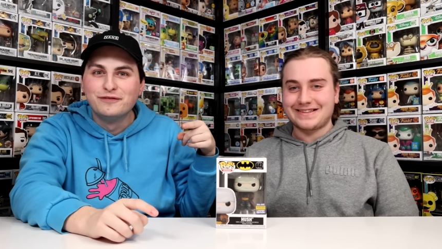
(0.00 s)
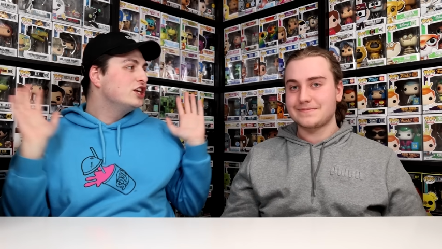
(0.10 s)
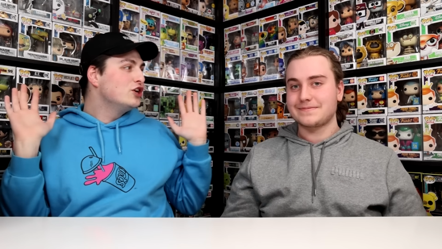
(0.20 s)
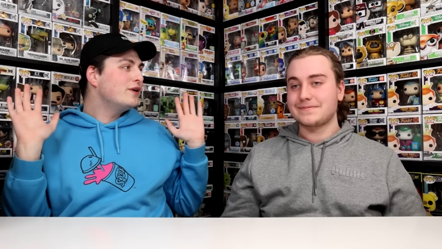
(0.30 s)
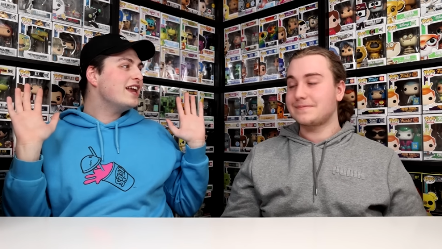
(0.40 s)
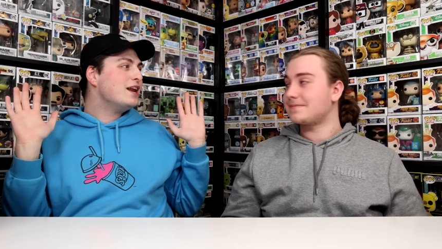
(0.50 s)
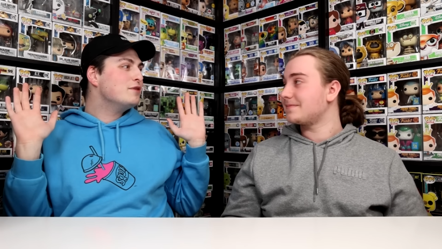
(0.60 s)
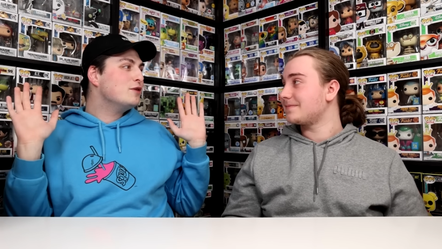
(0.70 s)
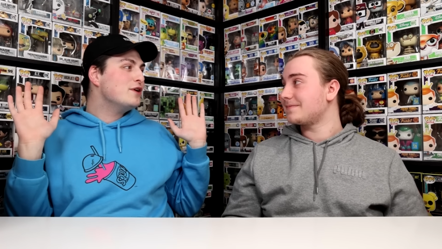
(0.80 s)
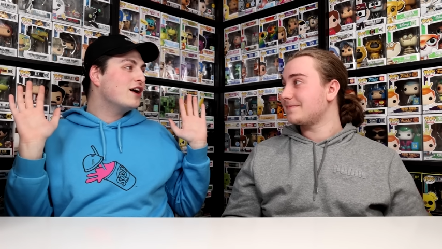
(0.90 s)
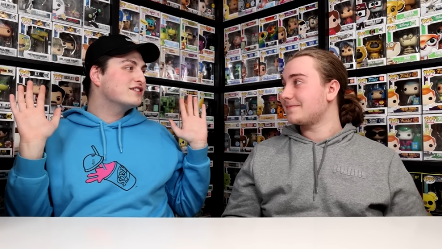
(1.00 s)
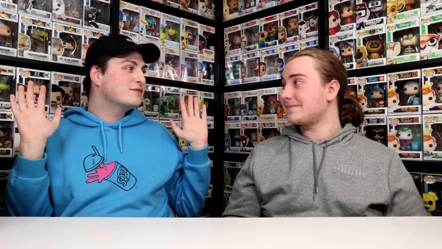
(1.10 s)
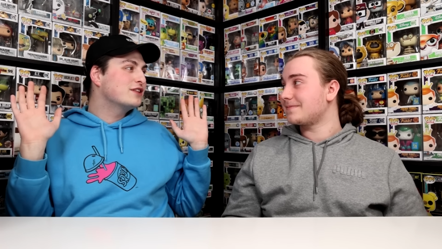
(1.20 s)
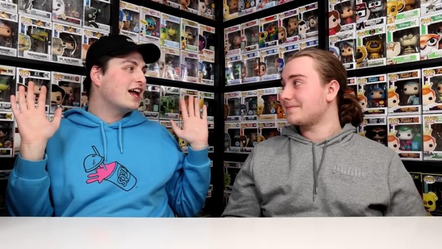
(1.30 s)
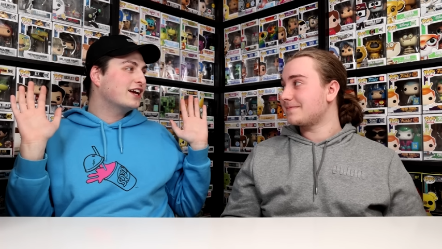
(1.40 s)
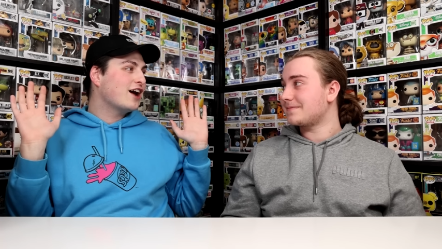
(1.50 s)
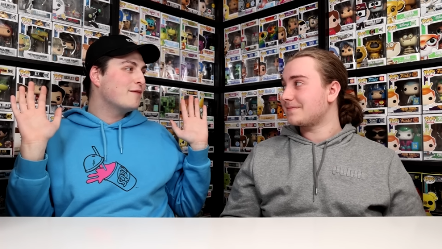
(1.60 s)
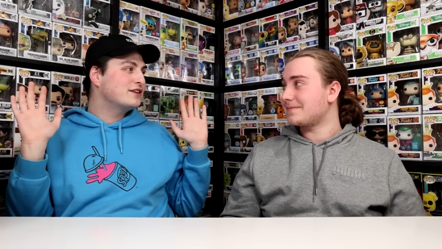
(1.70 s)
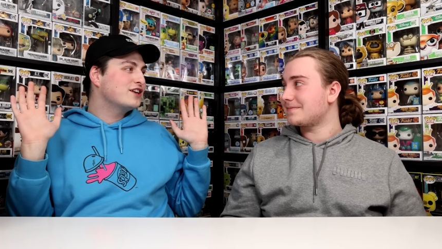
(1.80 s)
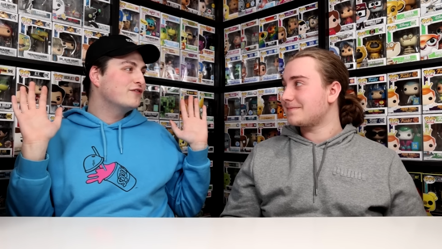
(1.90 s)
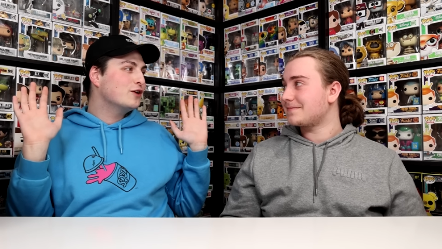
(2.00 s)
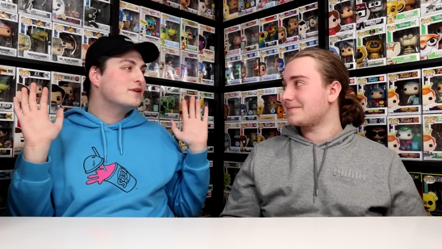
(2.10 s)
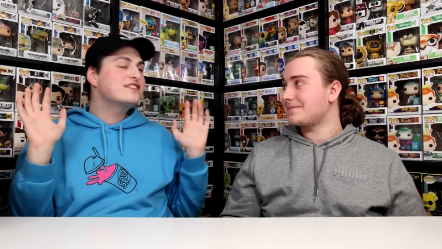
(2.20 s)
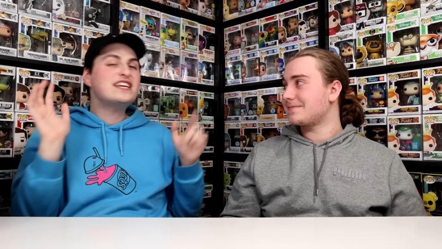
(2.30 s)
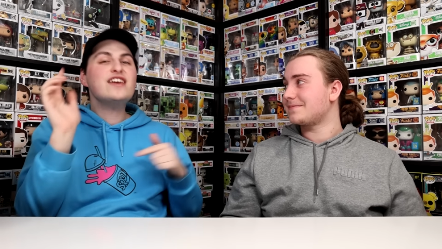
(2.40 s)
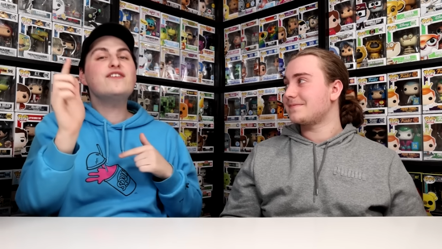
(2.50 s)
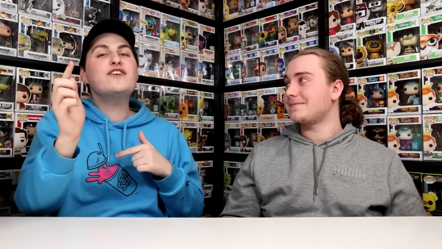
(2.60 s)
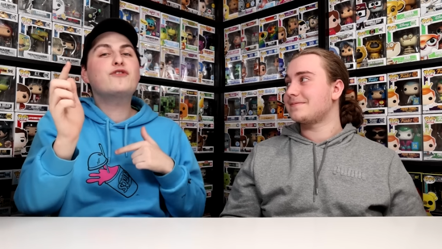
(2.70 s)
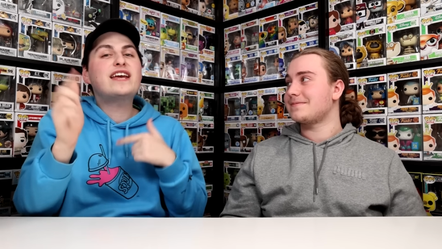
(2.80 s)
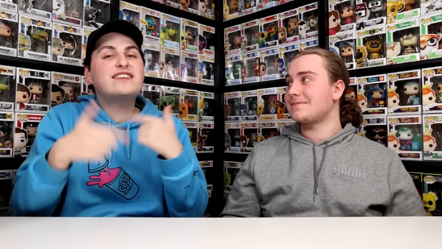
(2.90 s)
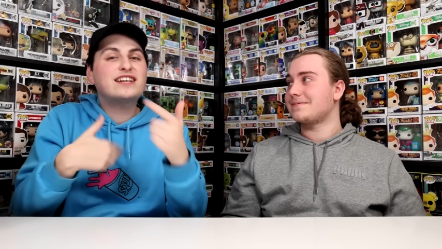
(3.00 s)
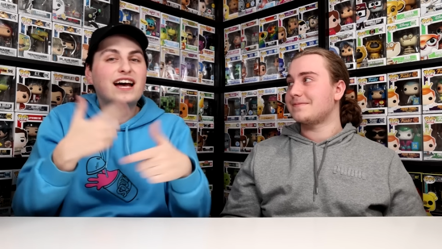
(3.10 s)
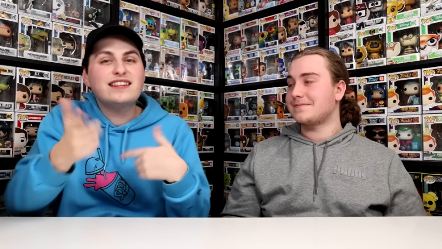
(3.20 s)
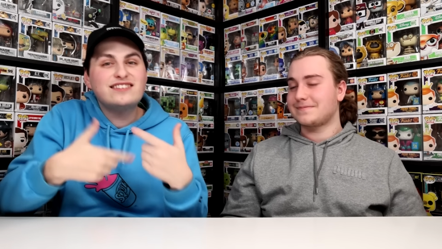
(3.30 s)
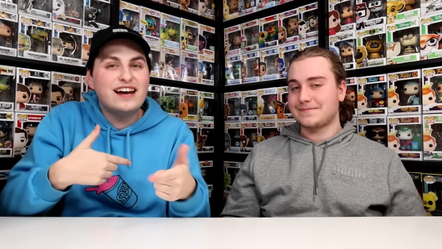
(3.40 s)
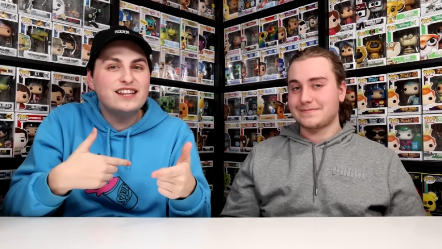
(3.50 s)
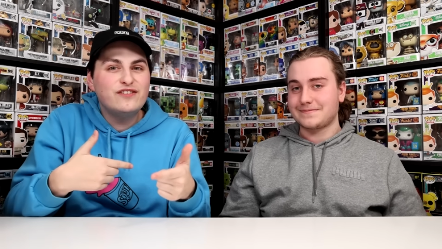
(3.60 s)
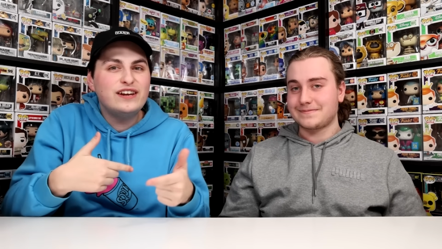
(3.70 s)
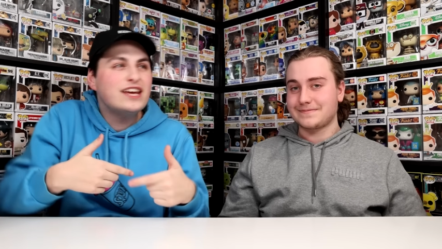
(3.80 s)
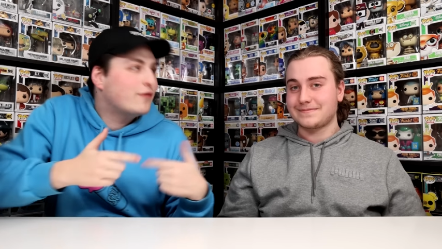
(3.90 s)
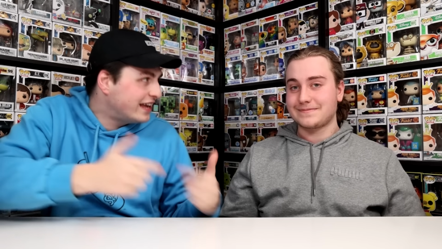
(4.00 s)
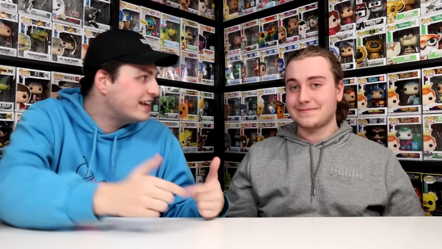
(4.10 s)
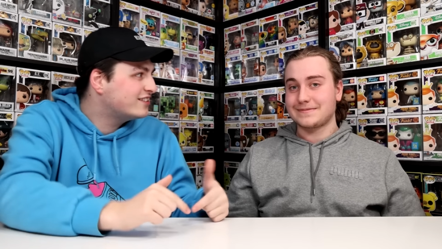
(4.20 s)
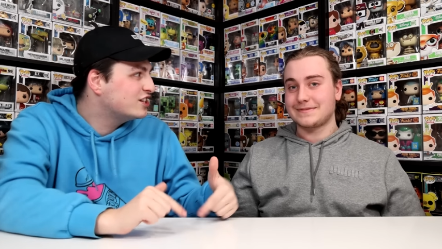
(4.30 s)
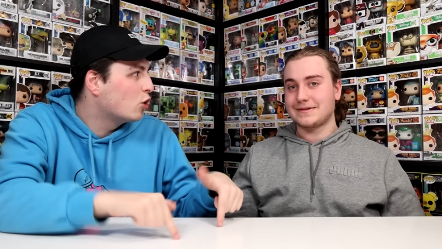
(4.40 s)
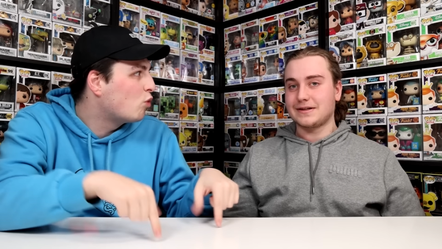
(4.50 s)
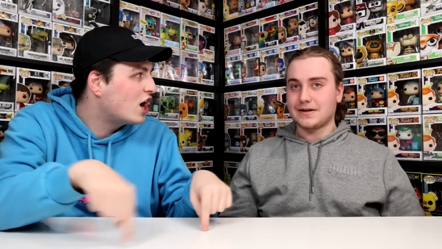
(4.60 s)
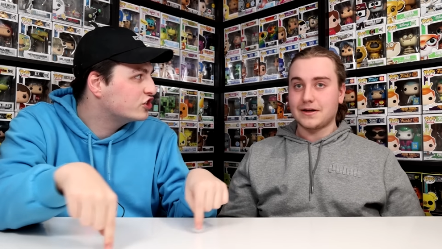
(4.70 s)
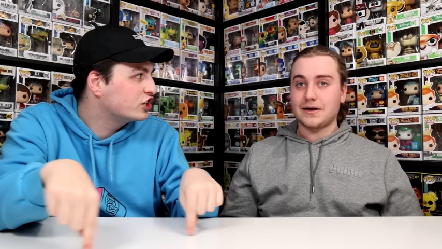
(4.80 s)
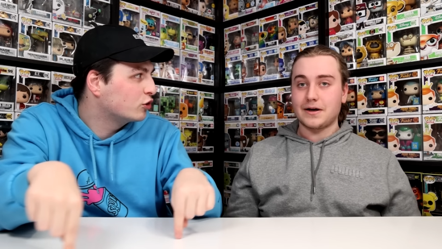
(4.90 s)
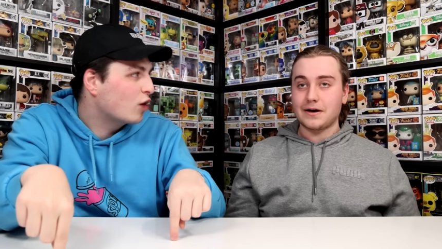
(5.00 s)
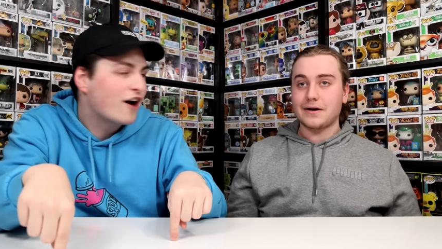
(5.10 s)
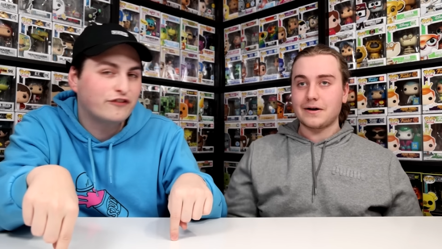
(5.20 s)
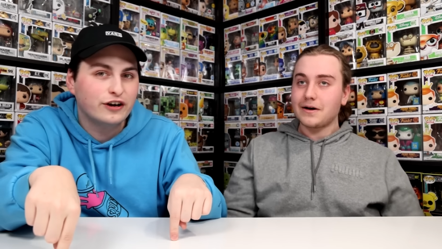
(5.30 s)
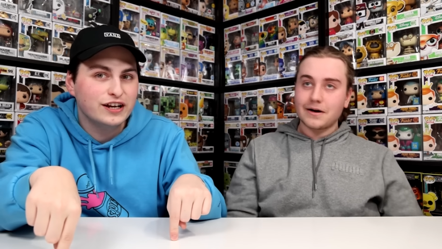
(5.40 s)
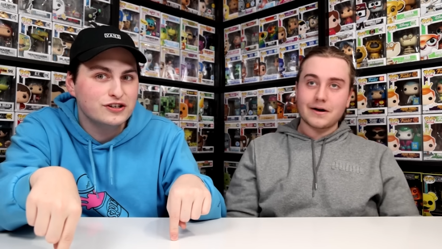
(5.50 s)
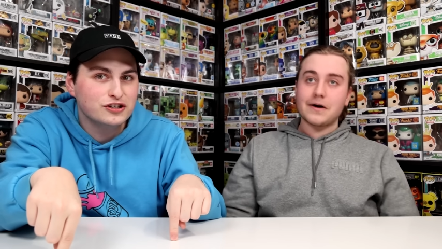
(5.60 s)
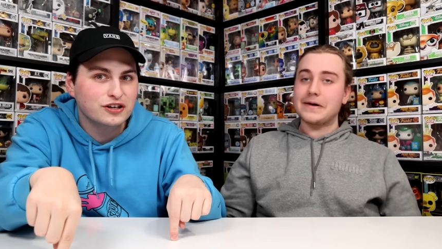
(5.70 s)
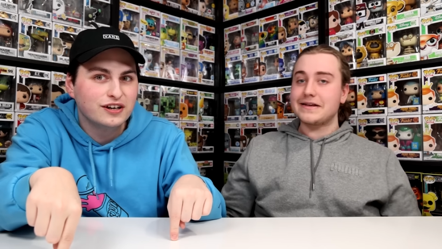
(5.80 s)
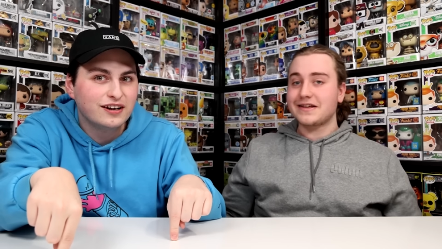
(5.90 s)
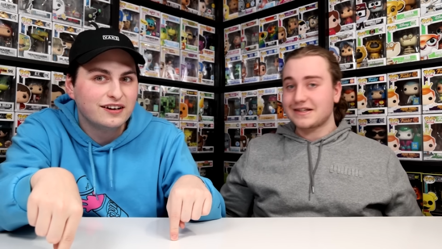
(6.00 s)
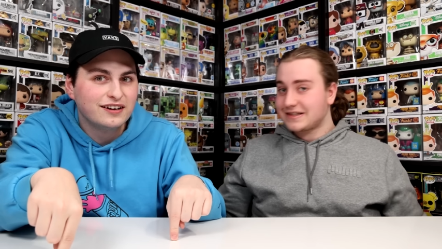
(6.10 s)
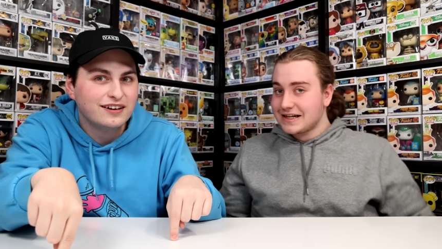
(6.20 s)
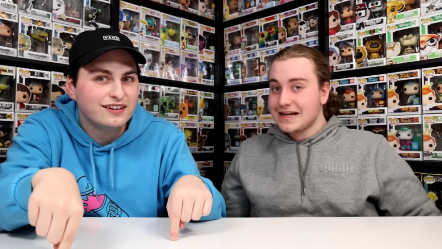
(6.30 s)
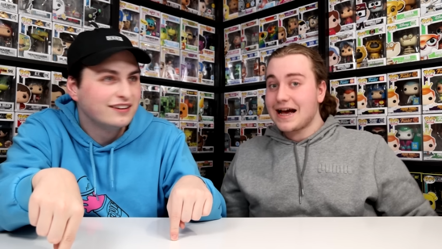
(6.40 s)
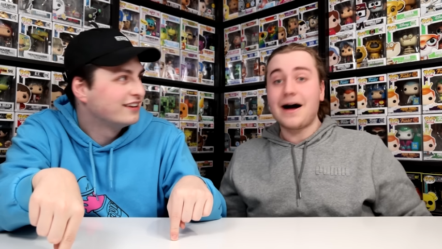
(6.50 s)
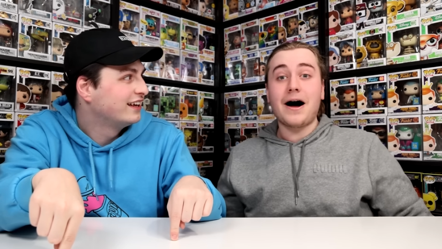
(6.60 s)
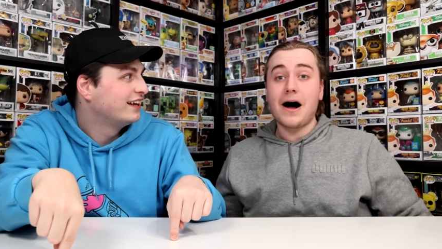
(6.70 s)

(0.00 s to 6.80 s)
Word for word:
Speaker 1: You know what, Nate? I'm gonna be honest. I'm glad I caught myself there because even if we get to cut this out of the video, he's still watching the raw footage. Oh, he's gonna see